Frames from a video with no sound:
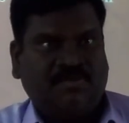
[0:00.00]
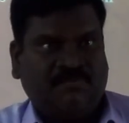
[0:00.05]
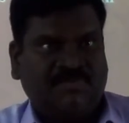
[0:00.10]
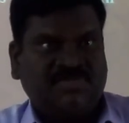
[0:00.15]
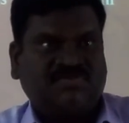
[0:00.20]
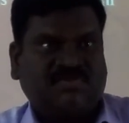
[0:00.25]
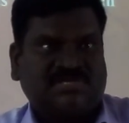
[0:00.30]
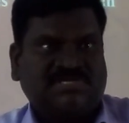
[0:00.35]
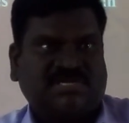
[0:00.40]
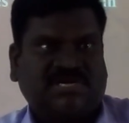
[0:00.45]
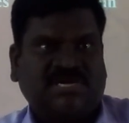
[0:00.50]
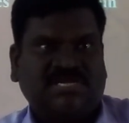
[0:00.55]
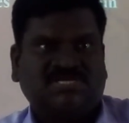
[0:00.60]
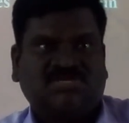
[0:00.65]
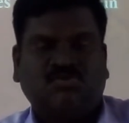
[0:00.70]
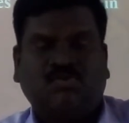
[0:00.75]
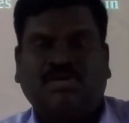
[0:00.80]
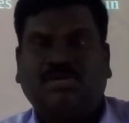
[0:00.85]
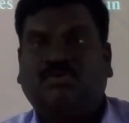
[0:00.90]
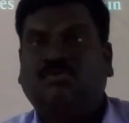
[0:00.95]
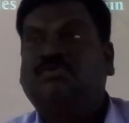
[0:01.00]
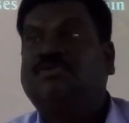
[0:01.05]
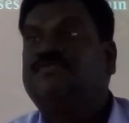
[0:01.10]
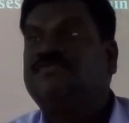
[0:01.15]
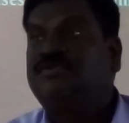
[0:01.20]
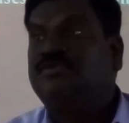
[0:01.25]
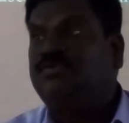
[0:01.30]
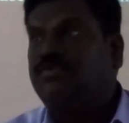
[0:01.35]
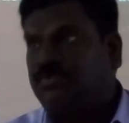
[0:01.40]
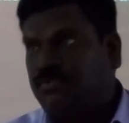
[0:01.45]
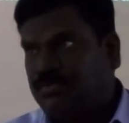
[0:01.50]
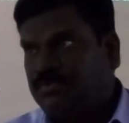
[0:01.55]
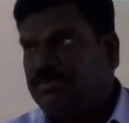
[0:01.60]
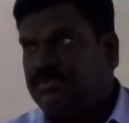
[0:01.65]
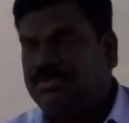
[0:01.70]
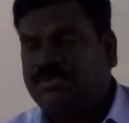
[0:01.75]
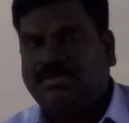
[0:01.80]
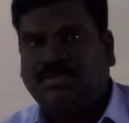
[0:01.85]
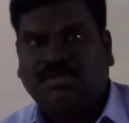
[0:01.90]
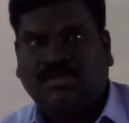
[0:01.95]
which was released during 2002.
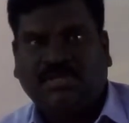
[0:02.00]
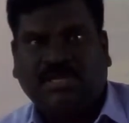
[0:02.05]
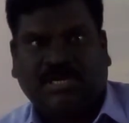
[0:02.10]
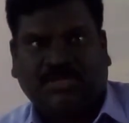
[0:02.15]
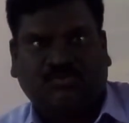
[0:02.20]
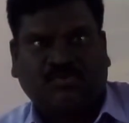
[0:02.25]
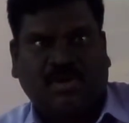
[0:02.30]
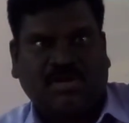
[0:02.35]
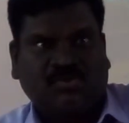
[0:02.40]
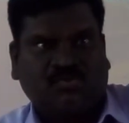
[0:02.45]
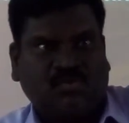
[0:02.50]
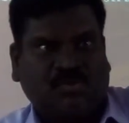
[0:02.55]
Earthquake